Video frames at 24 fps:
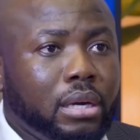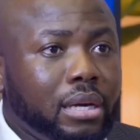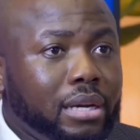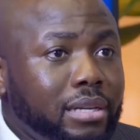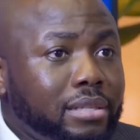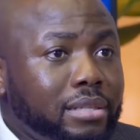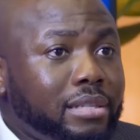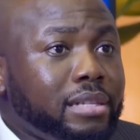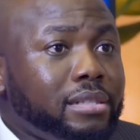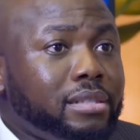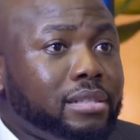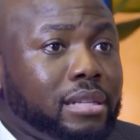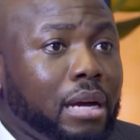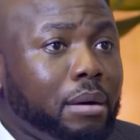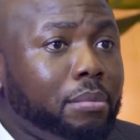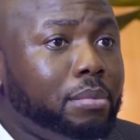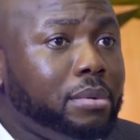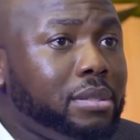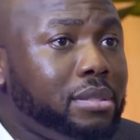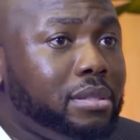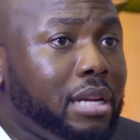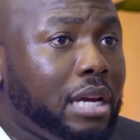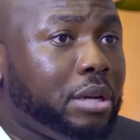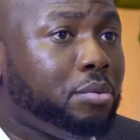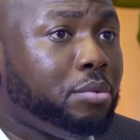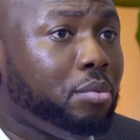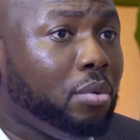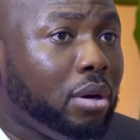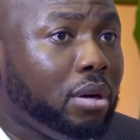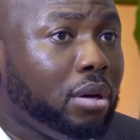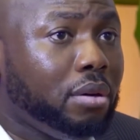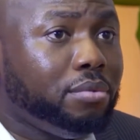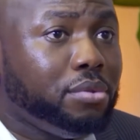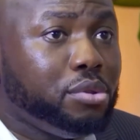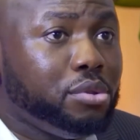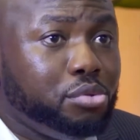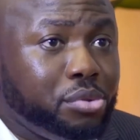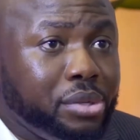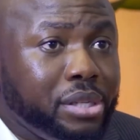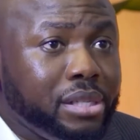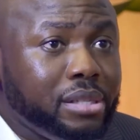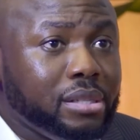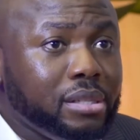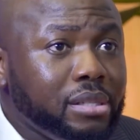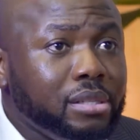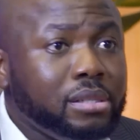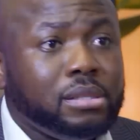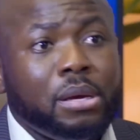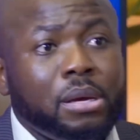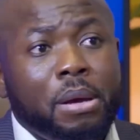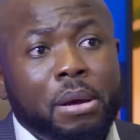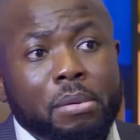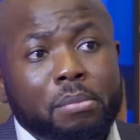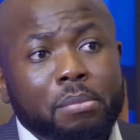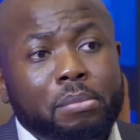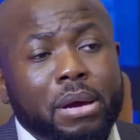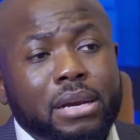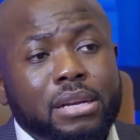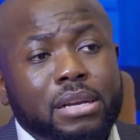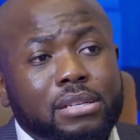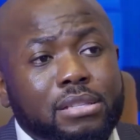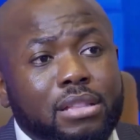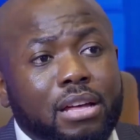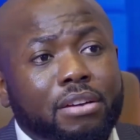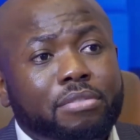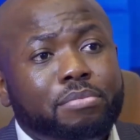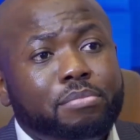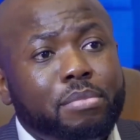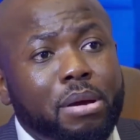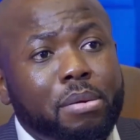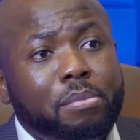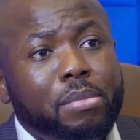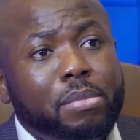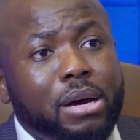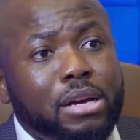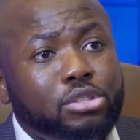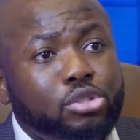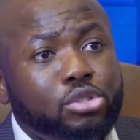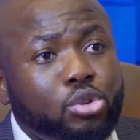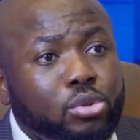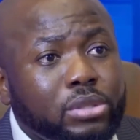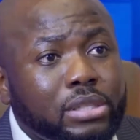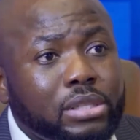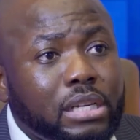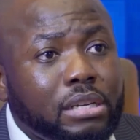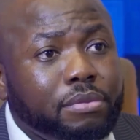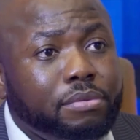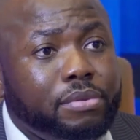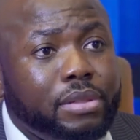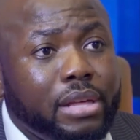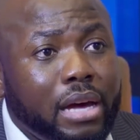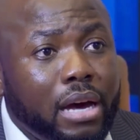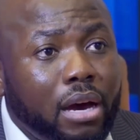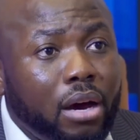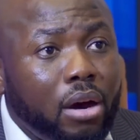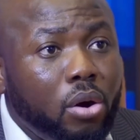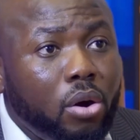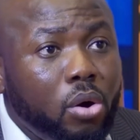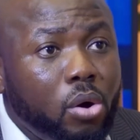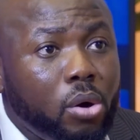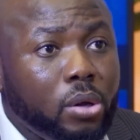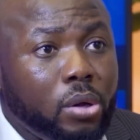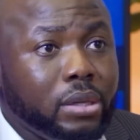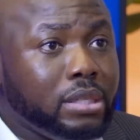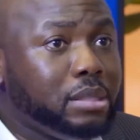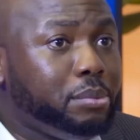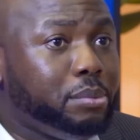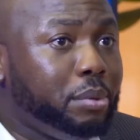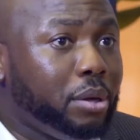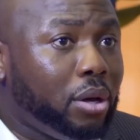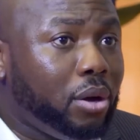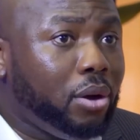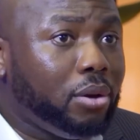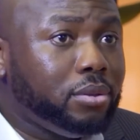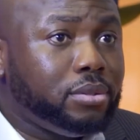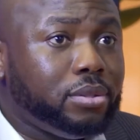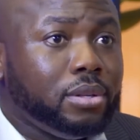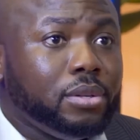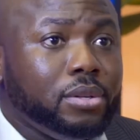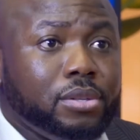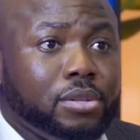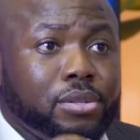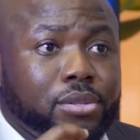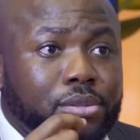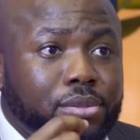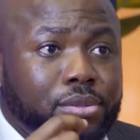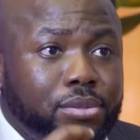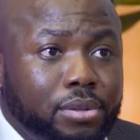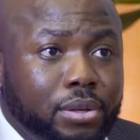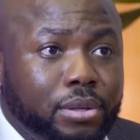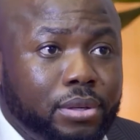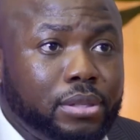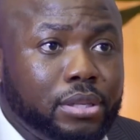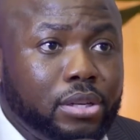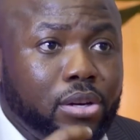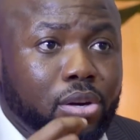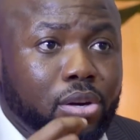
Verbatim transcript: It is established that one of the reasons many staff members don't give their all is because certain